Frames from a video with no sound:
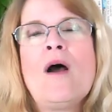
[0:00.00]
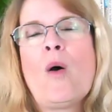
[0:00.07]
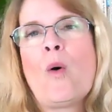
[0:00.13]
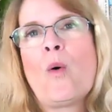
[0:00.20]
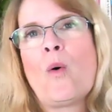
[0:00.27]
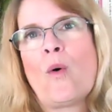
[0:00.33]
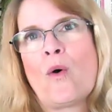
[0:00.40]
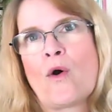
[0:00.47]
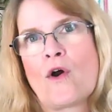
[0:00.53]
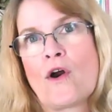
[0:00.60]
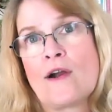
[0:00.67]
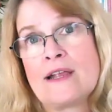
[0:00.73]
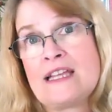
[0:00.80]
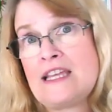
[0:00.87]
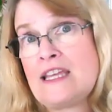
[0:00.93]

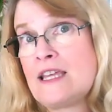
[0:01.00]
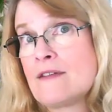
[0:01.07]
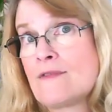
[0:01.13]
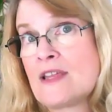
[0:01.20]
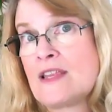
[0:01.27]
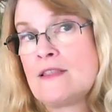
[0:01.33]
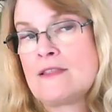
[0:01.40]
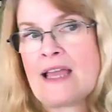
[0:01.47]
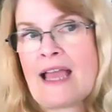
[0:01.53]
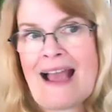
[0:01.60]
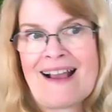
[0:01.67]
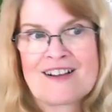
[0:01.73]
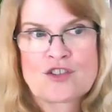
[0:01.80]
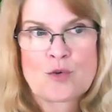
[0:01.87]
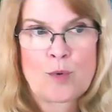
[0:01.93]
or even the
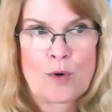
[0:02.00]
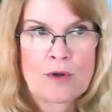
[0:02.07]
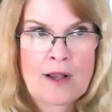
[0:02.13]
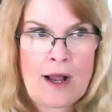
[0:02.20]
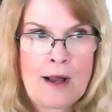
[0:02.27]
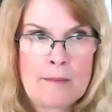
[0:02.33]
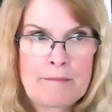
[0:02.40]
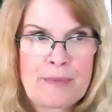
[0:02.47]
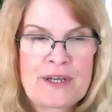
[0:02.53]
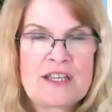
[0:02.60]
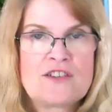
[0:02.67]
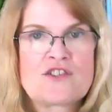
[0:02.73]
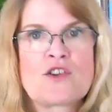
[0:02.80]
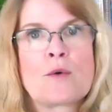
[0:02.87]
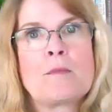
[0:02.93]
actual
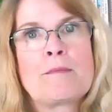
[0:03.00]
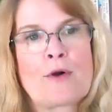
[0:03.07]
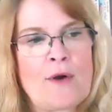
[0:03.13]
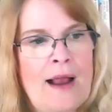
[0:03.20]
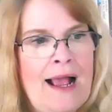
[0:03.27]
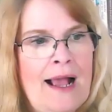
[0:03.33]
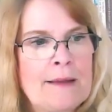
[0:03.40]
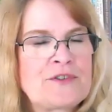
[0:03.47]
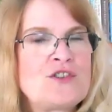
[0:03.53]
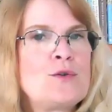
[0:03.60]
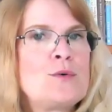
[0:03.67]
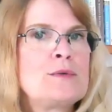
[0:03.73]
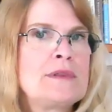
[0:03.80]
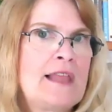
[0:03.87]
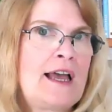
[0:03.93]
company. So perhaps
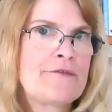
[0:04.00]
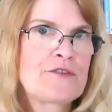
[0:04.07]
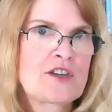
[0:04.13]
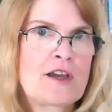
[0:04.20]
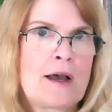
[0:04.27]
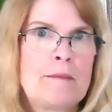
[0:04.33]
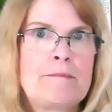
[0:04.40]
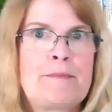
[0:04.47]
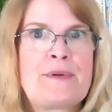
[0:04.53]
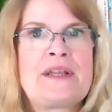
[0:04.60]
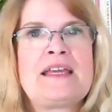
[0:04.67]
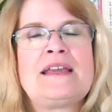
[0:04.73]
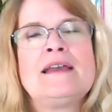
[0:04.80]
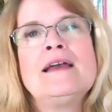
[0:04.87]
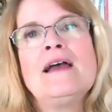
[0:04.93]
you left a
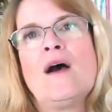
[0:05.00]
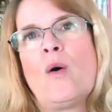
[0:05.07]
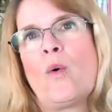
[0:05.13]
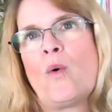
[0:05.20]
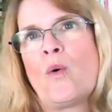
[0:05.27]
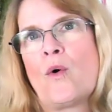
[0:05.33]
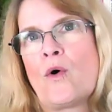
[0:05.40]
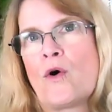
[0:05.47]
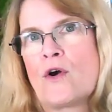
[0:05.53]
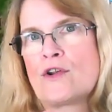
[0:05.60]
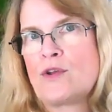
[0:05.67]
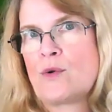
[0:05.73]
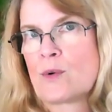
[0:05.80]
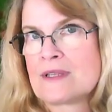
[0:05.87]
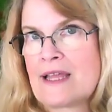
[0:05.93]
company, or
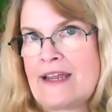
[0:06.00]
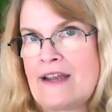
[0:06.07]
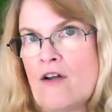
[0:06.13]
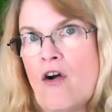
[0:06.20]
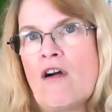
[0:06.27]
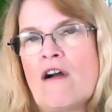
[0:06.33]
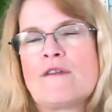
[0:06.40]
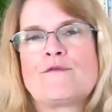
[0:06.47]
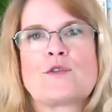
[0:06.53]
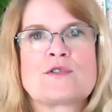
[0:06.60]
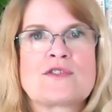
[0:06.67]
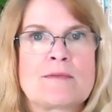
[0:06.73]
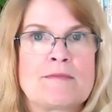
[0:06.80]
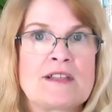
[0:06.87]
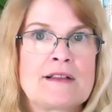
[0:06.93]
you were laid off or
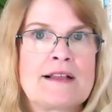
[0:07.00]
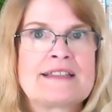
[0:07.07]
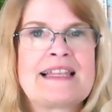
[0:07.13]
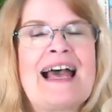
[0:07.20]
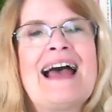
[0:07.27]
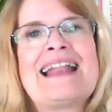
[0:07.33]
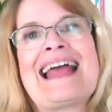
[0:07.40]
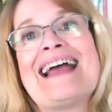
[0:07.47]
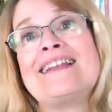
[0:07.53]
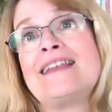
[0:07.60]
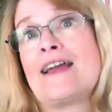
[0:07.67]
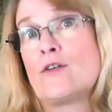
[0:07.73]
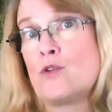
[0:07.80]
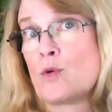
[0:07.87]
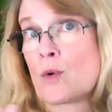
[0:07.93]
something like that, and
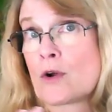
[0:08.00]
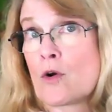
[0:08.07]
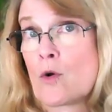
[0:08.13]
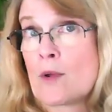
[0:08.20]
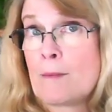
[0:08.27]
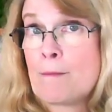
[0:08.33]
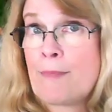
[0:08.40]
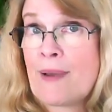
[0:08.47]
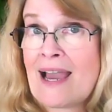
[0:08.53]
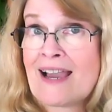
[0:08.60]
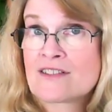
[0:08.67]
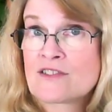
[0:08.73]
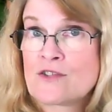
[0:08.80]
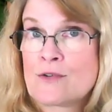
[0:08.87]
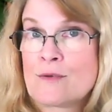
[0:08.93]
now you are going
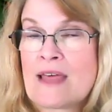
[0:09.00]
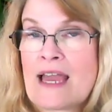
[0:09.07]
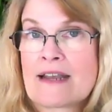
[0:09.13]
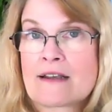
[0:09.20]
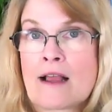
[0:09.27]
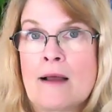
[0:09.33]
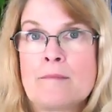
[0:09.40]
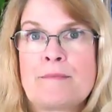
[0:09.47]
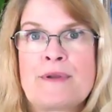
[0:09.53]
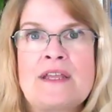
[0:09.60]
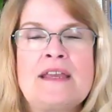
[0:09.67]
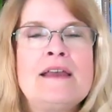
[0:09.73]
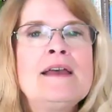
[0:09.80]
back to that company.